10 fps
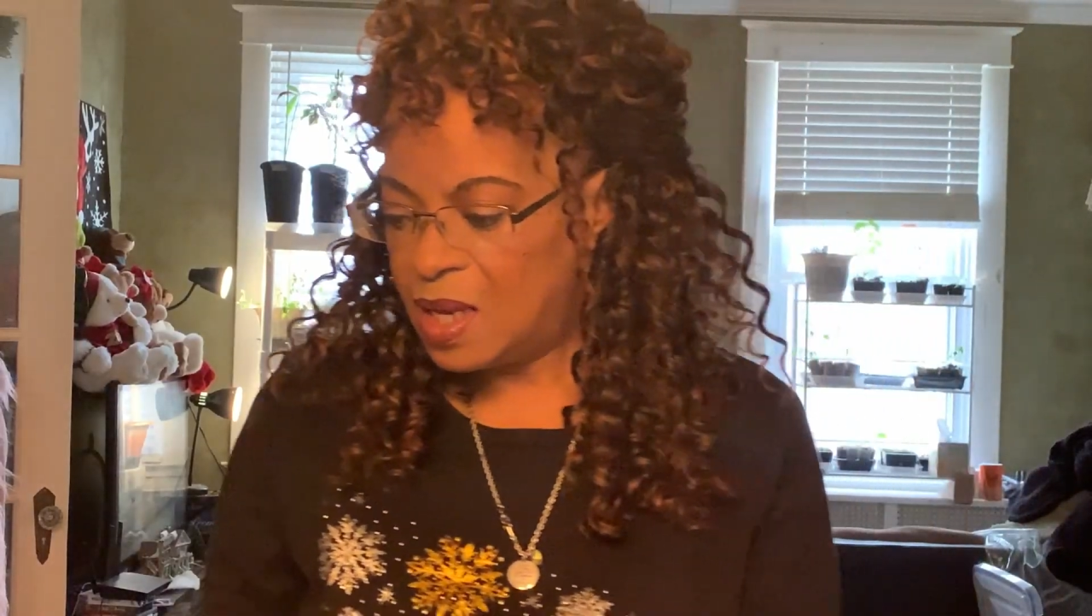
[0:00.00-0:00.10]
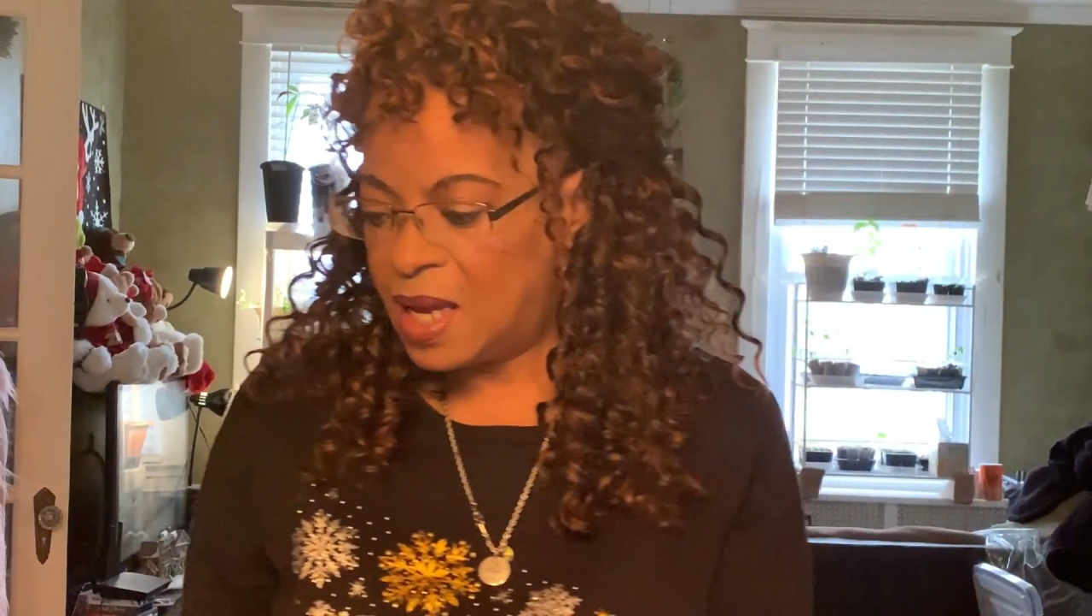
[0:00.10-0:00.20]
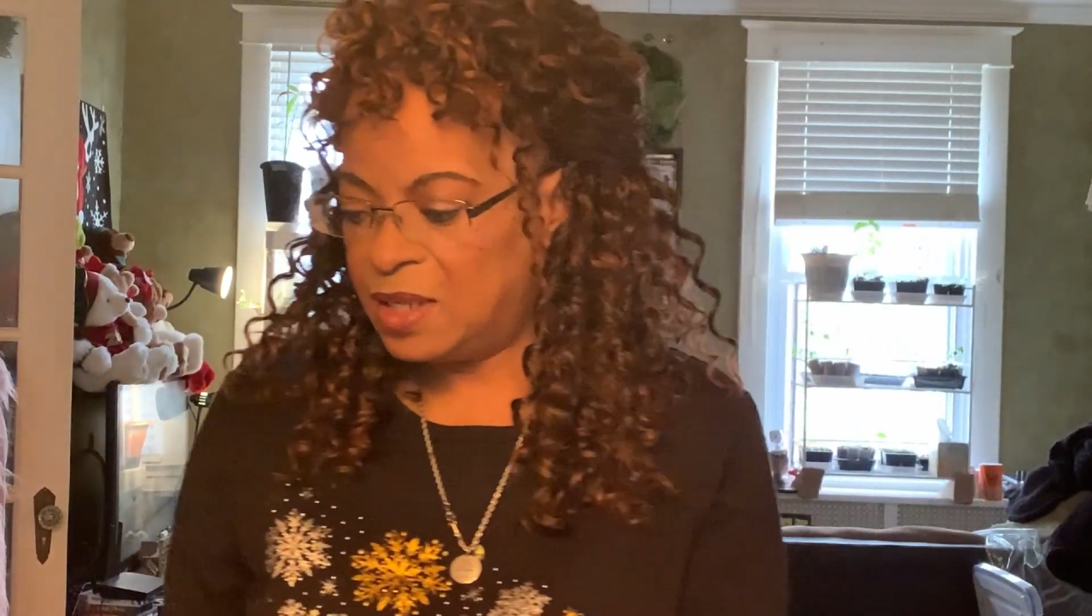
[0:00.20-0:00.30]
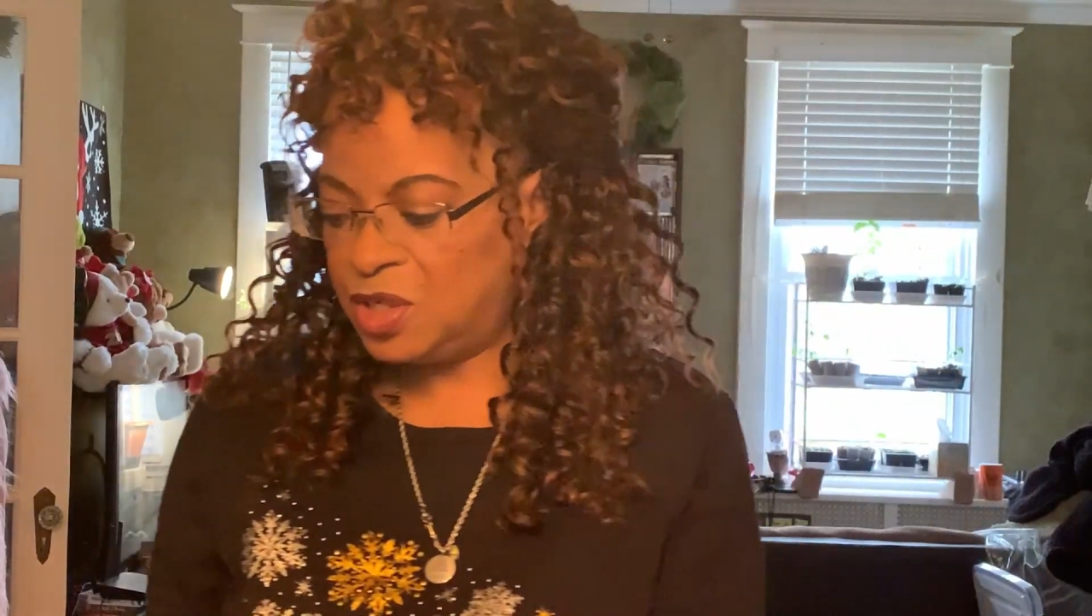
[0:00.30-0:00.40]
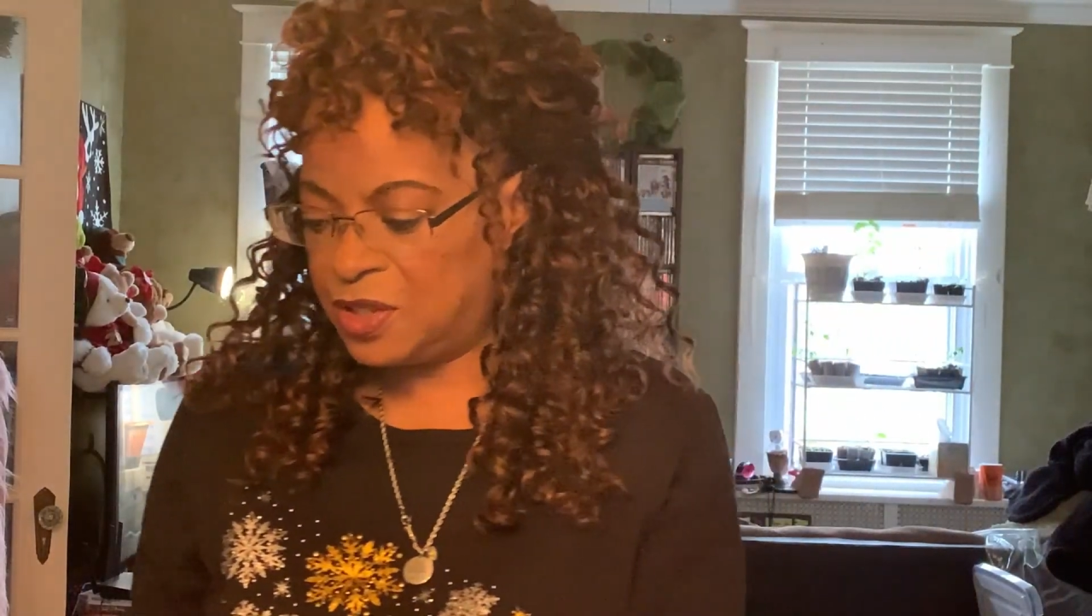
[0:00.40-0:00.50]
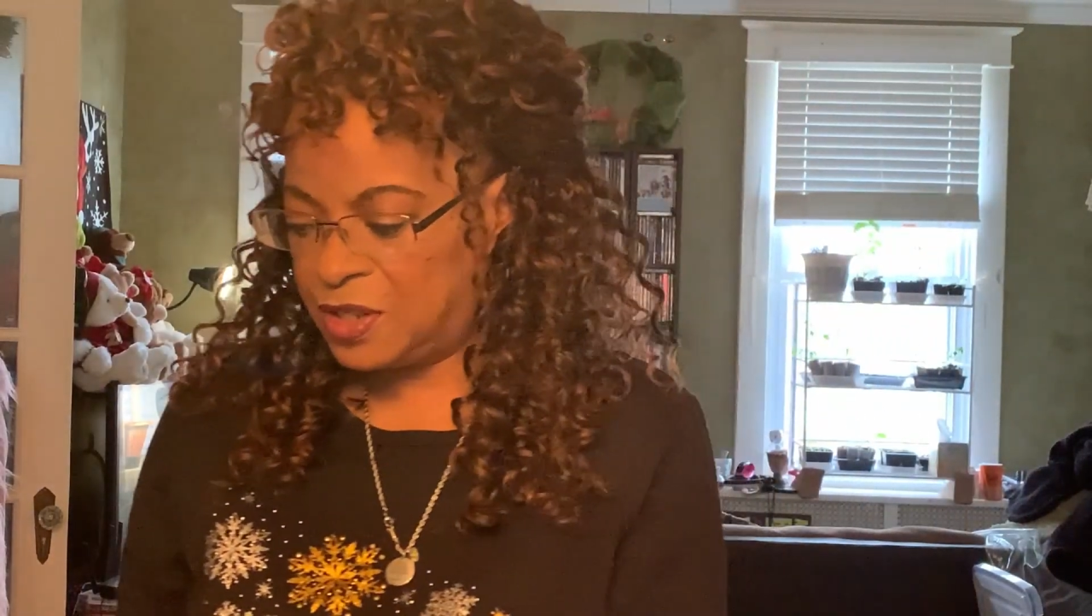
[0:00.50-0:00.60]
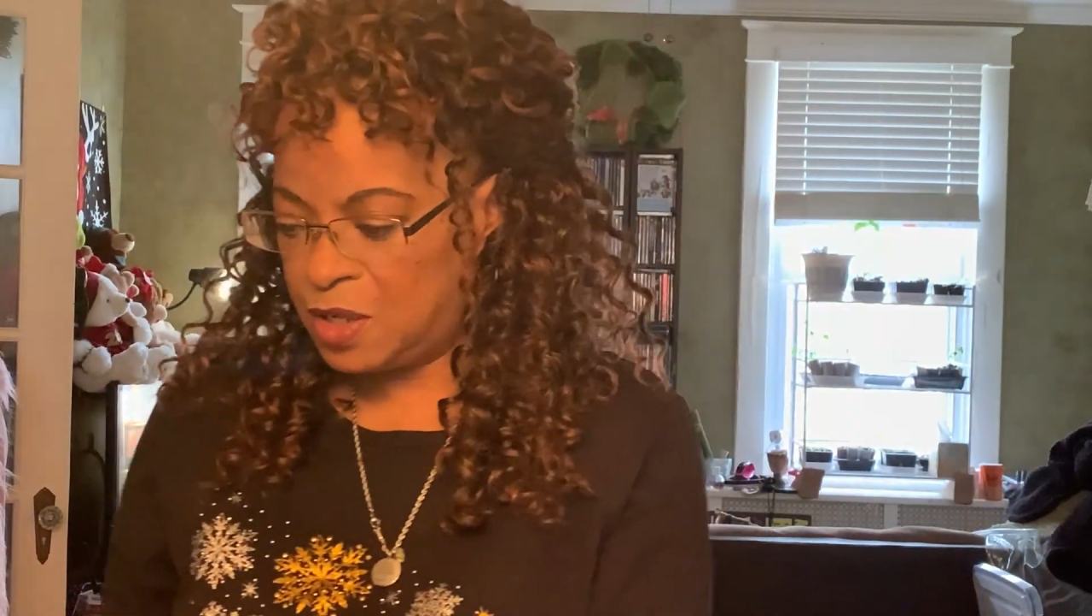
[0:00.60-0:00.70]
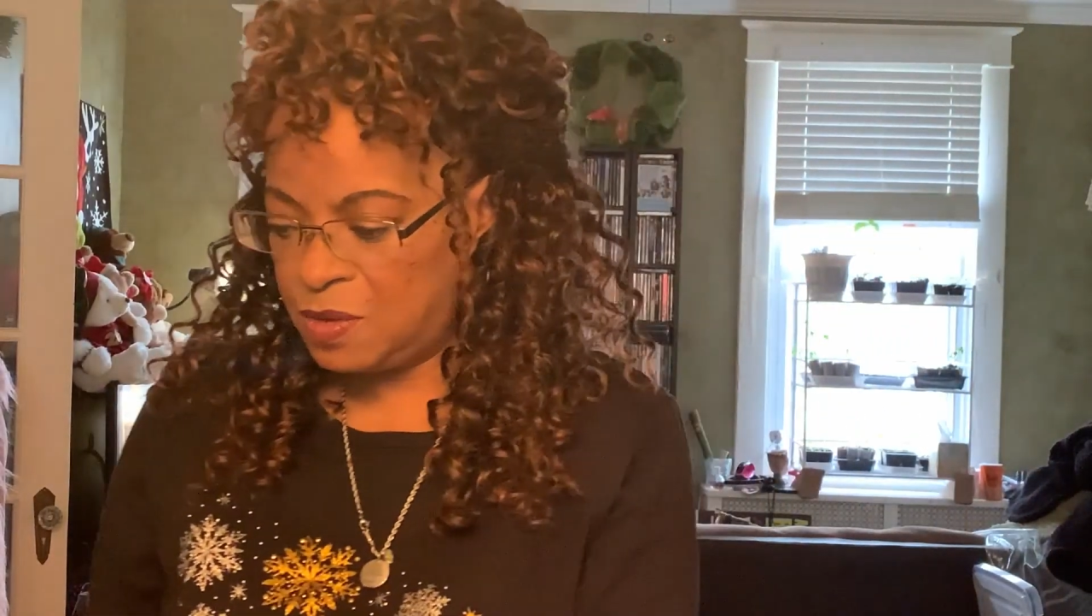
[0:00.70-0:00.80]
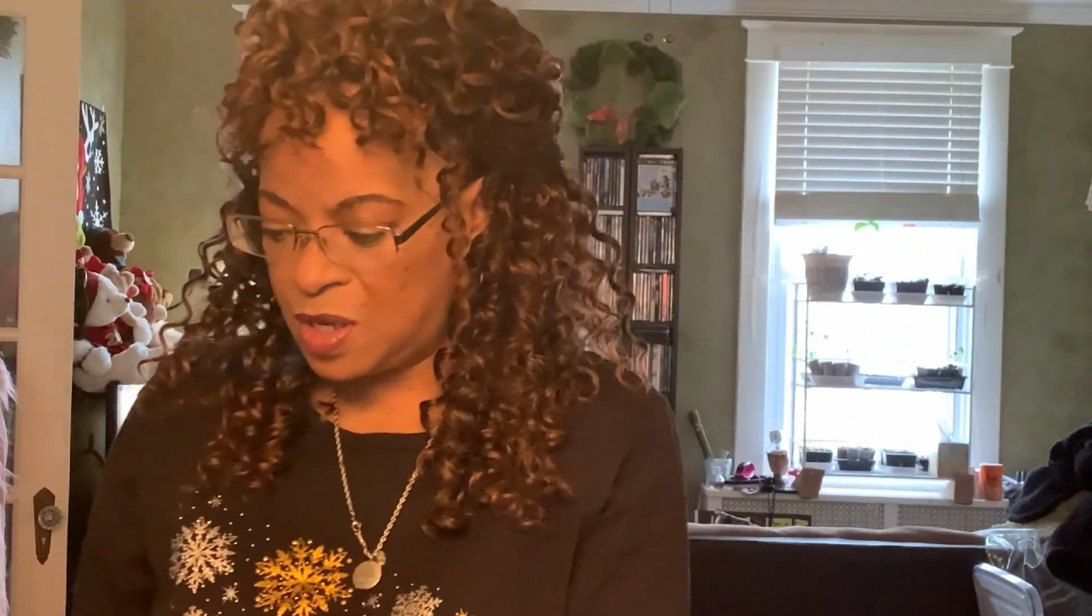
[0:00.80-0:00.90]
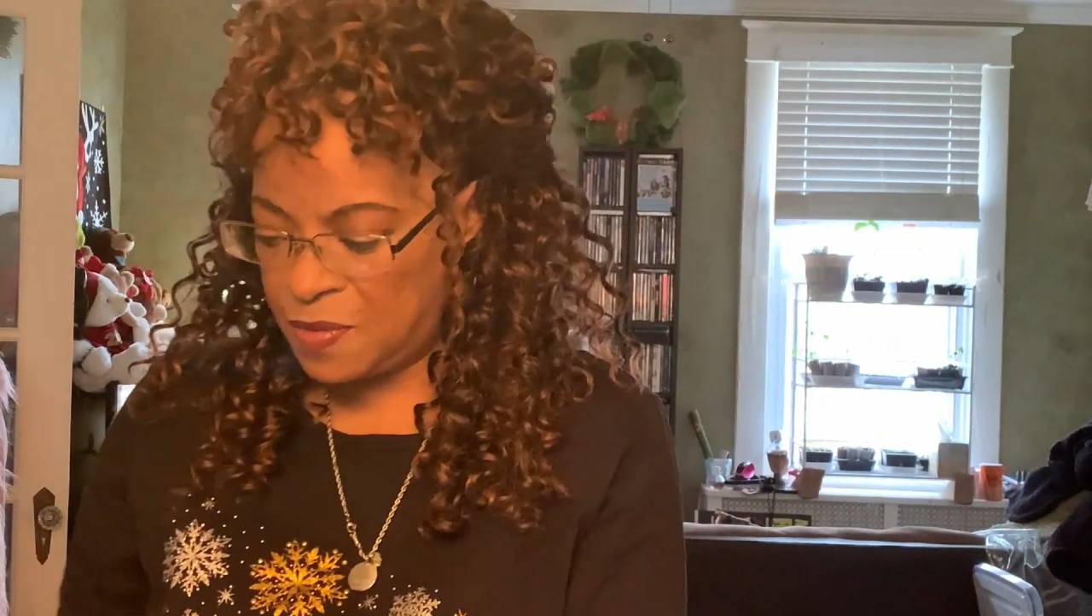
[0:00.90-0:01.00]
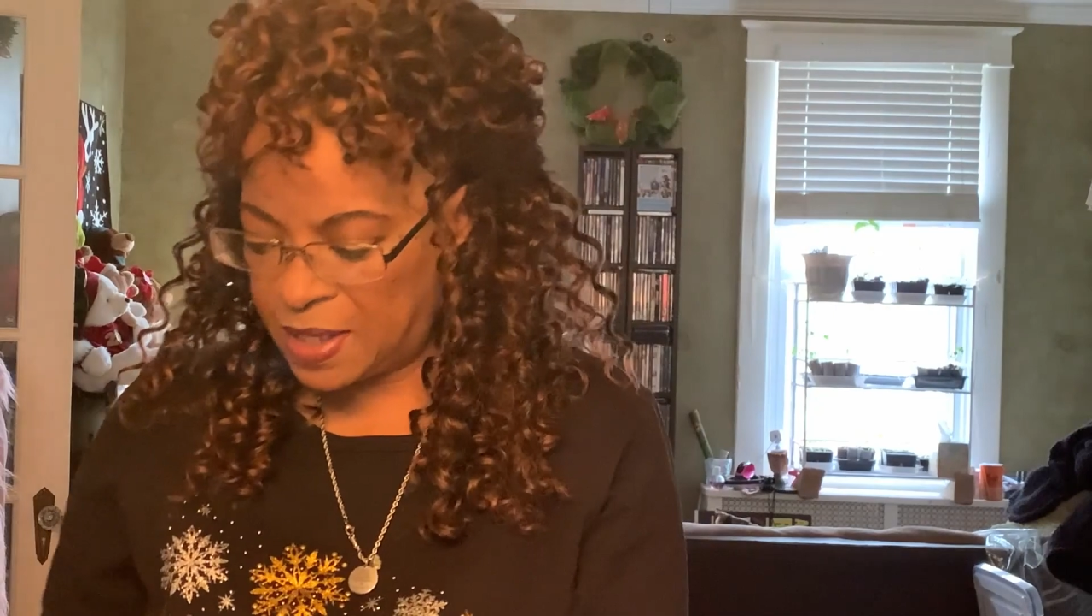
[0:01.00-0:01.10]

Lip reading: And just so you know